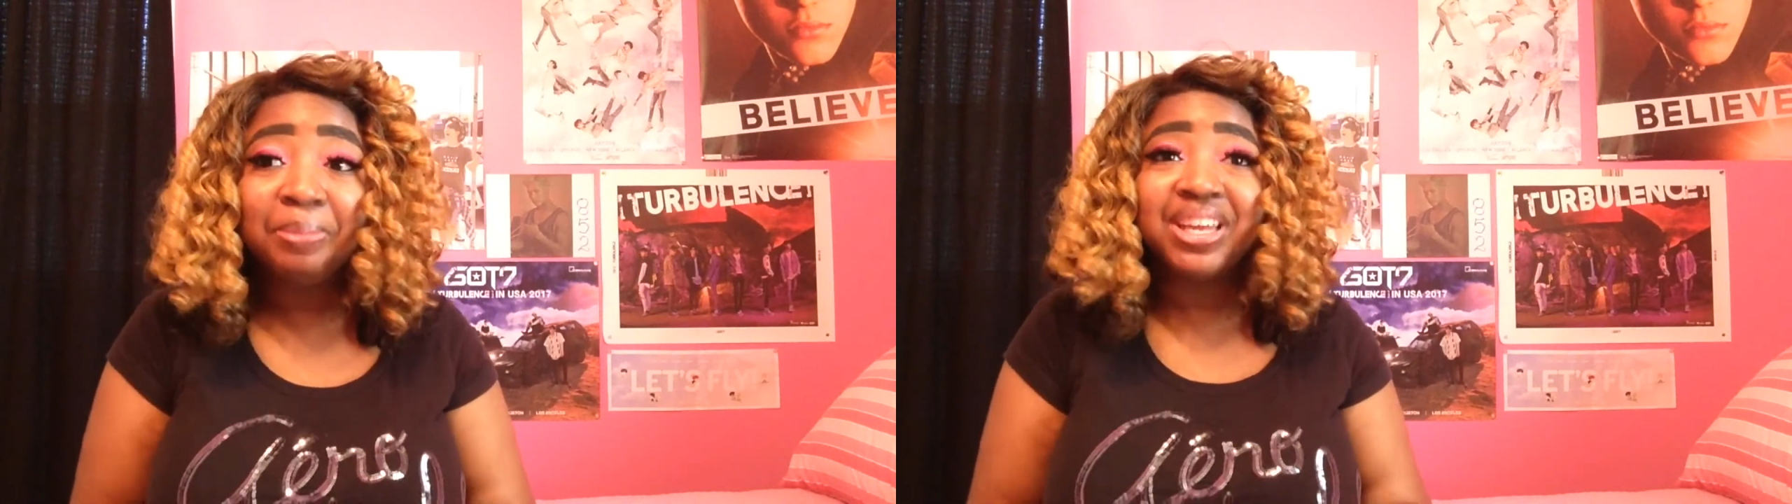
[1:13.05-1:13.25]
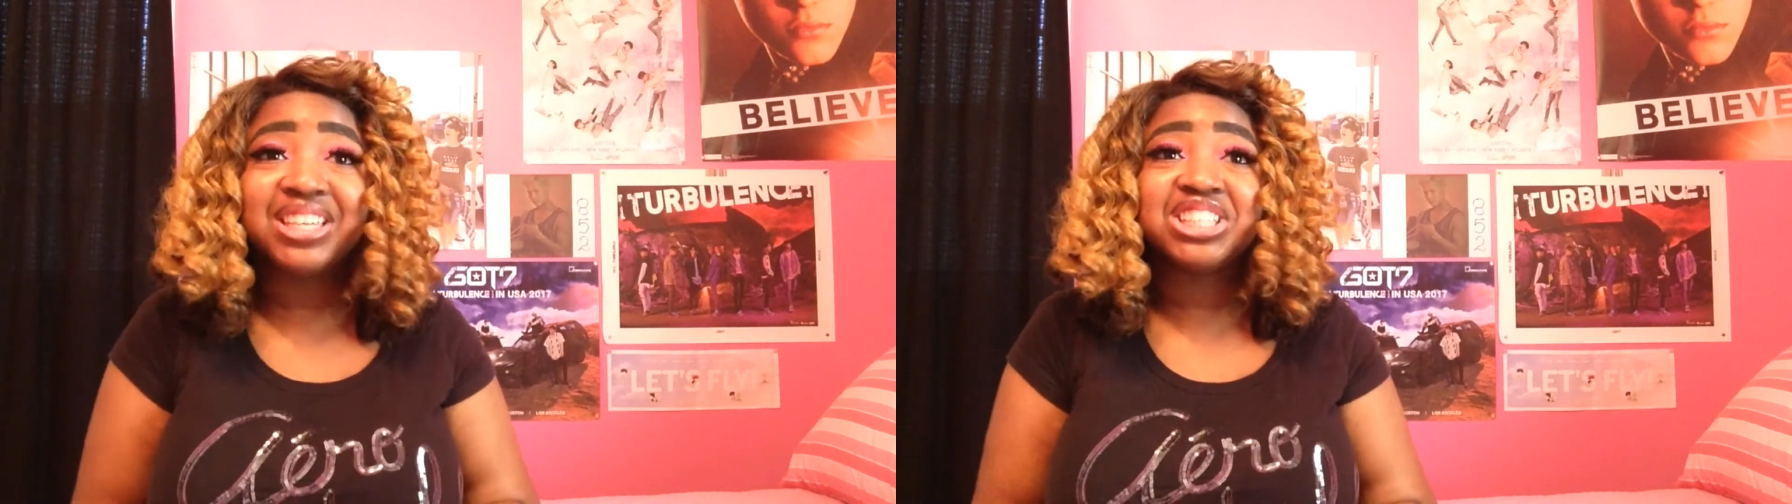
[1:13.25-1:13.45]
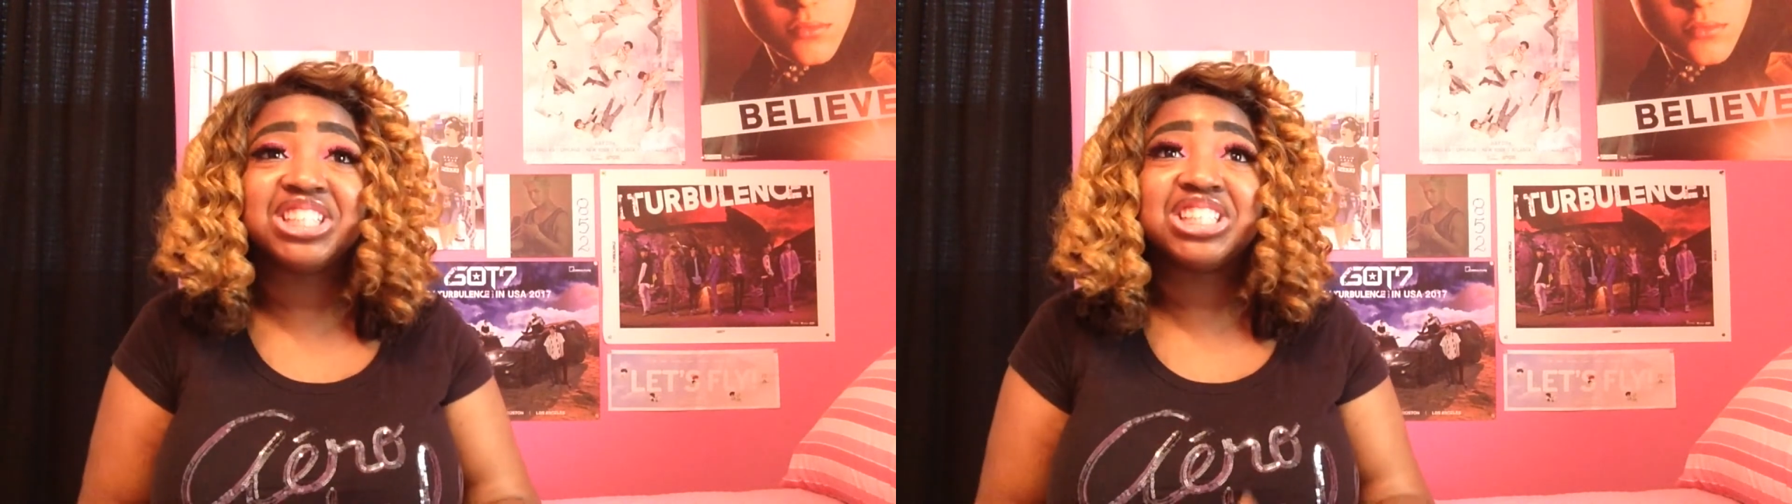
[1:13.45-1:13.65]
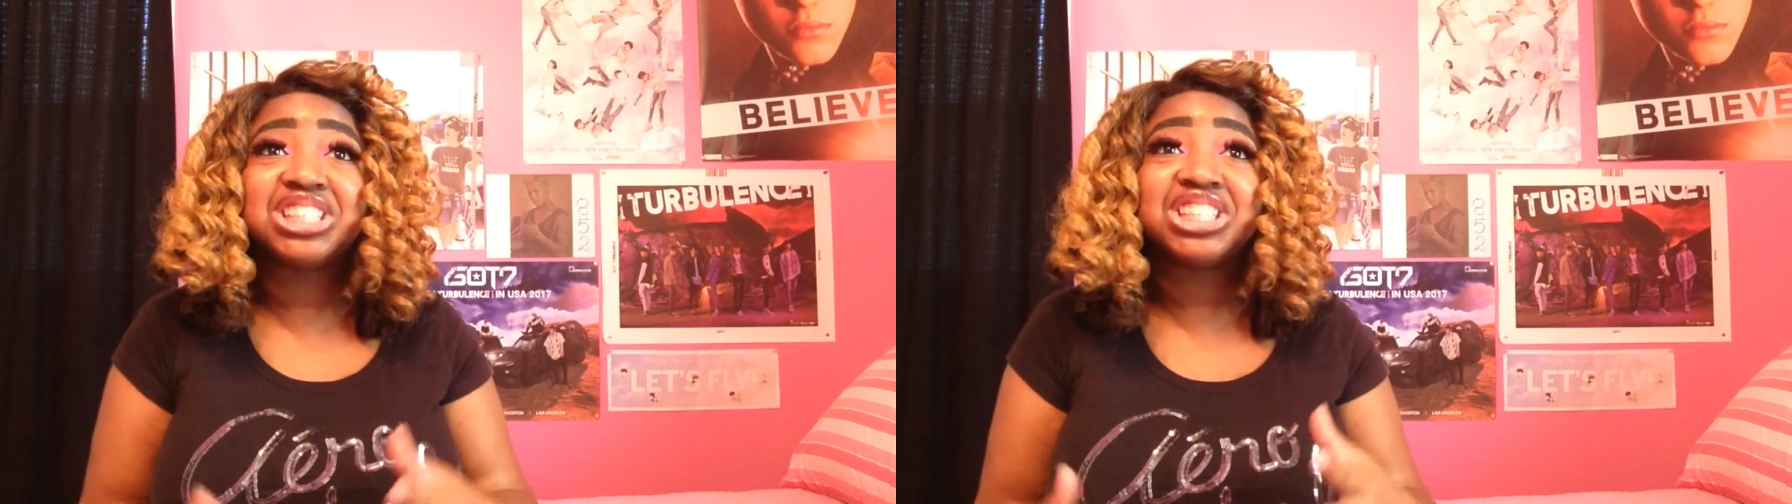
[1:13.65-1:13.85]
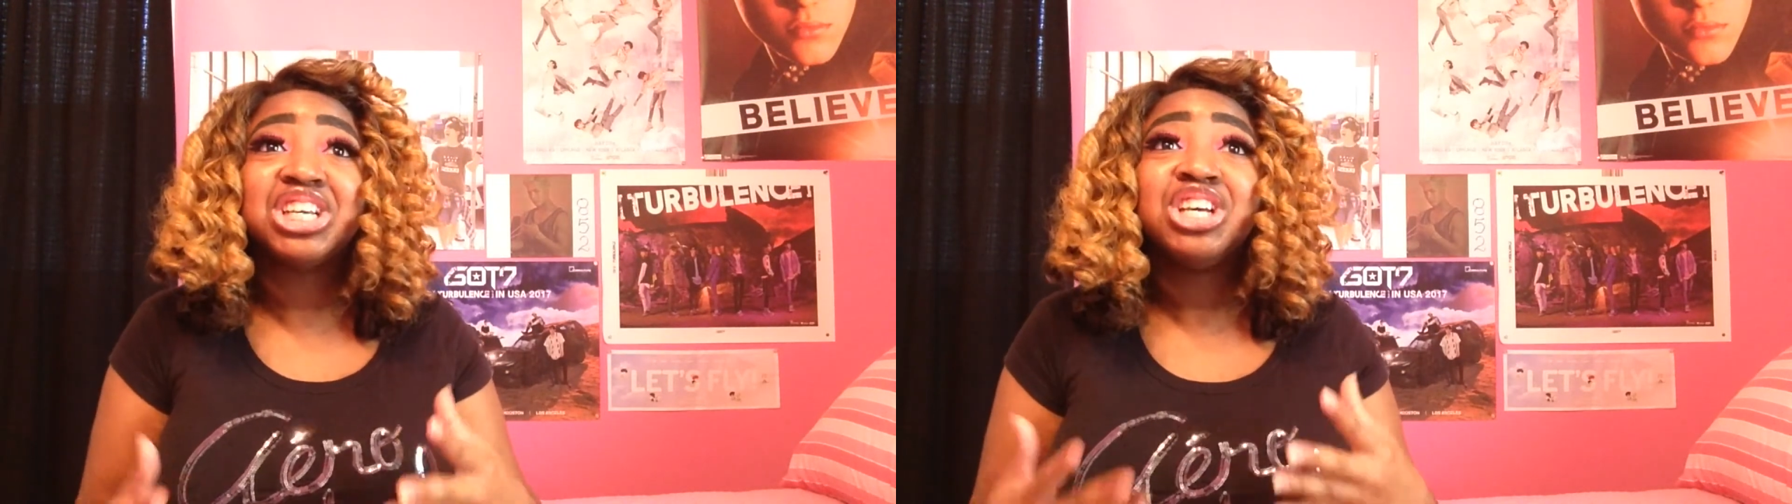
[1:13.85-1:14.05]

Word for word: but it's just